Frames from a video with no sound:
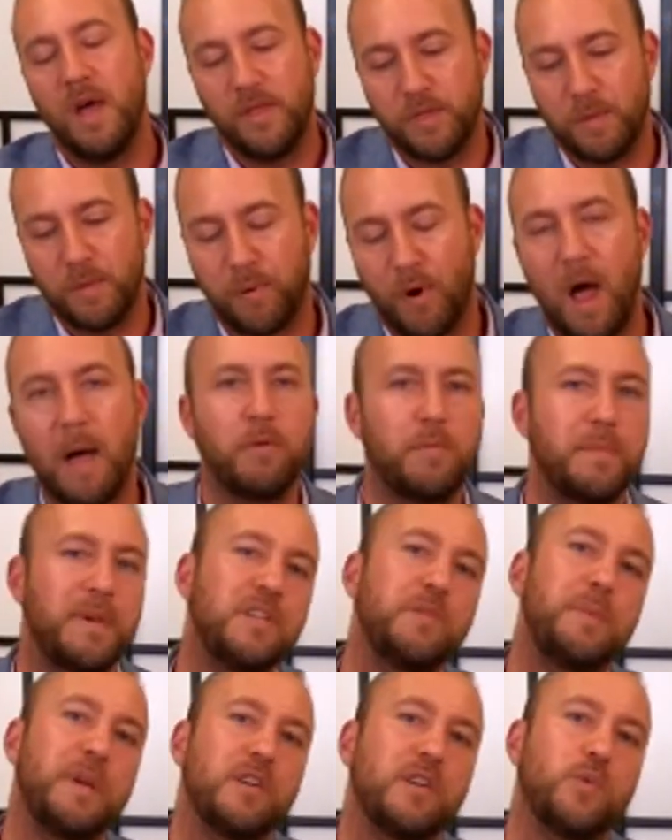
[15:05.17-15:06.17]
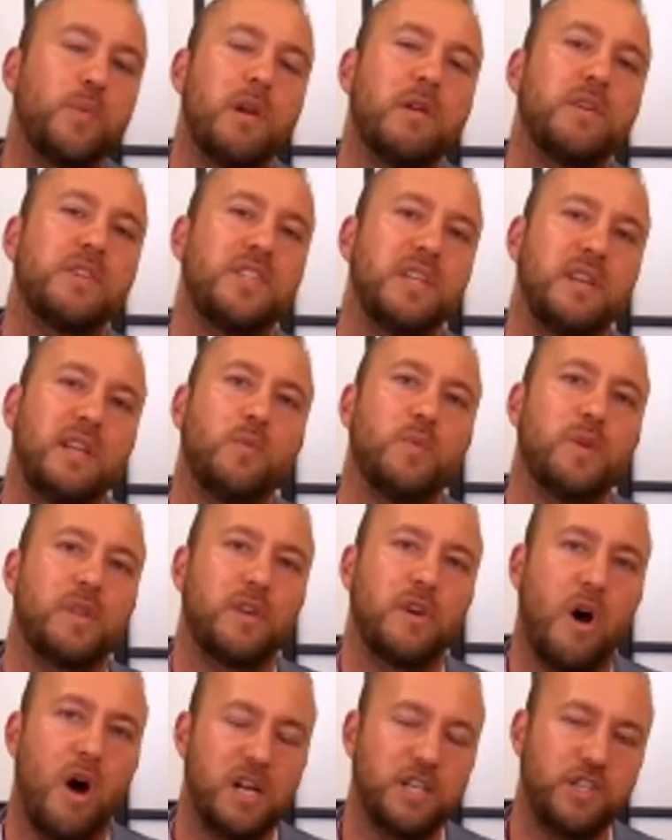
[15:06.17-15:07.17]
The problem is, because we are dealing with
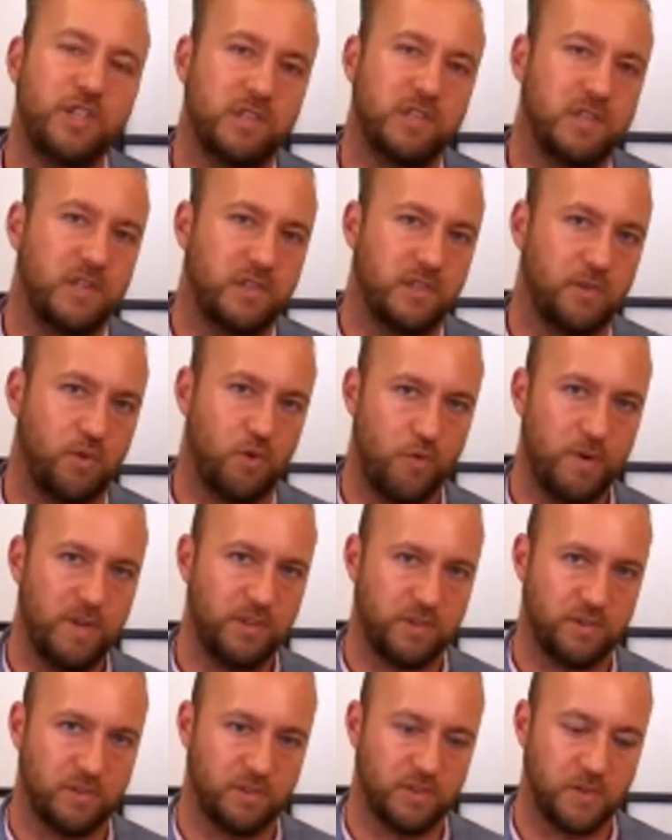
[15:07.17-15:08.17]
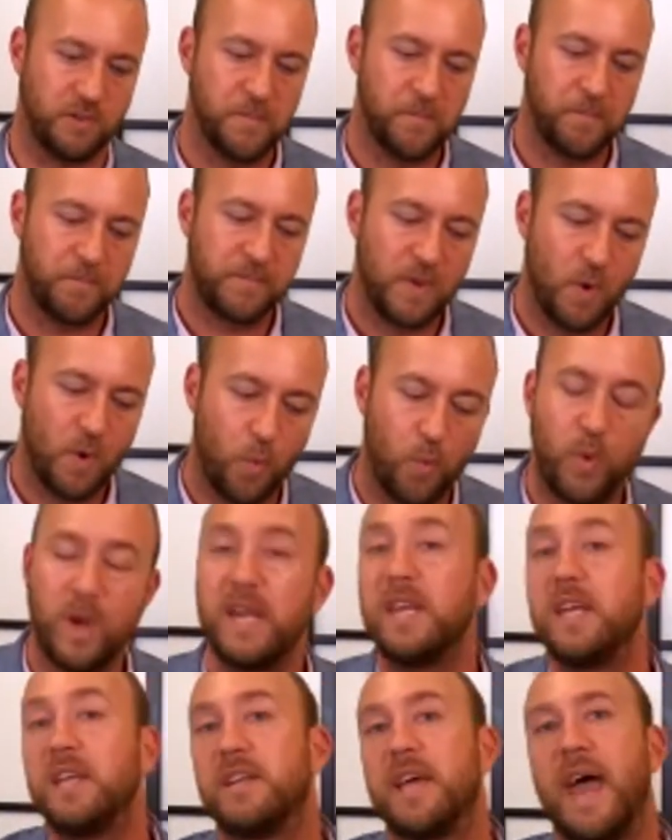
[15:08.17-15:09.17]
consciousness and crystals, we
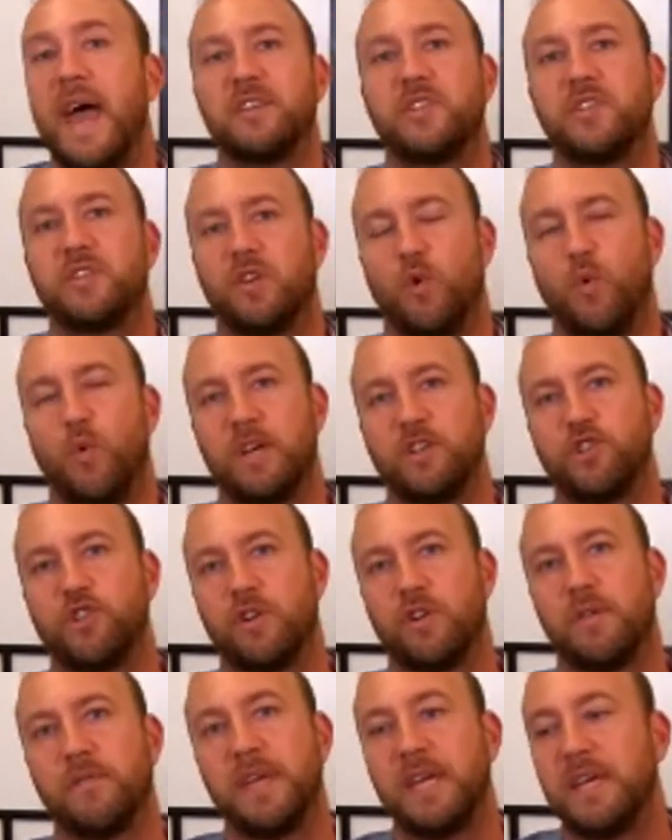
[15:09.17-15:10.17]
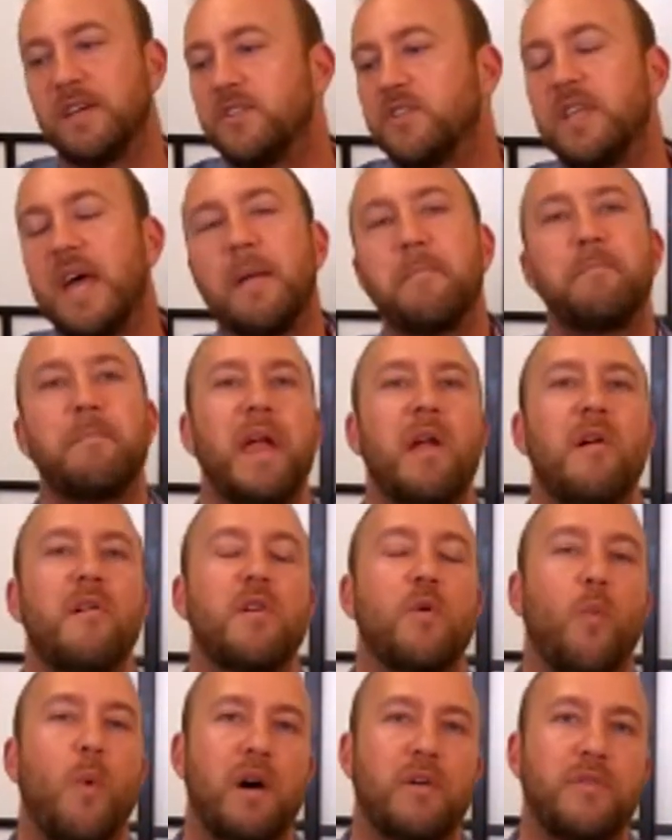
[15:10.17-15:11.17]
need to ask the question of, is that
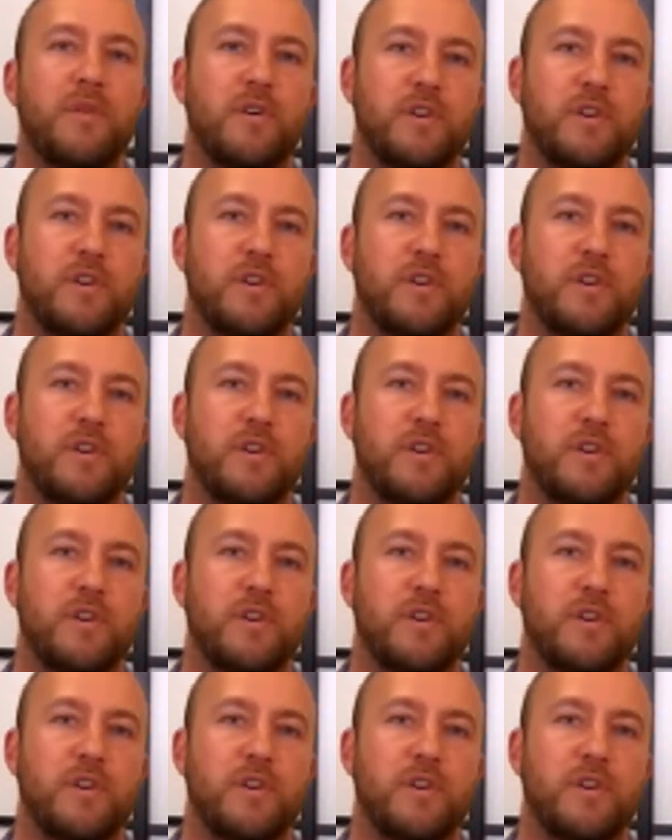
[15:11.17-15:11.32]
parent, while they're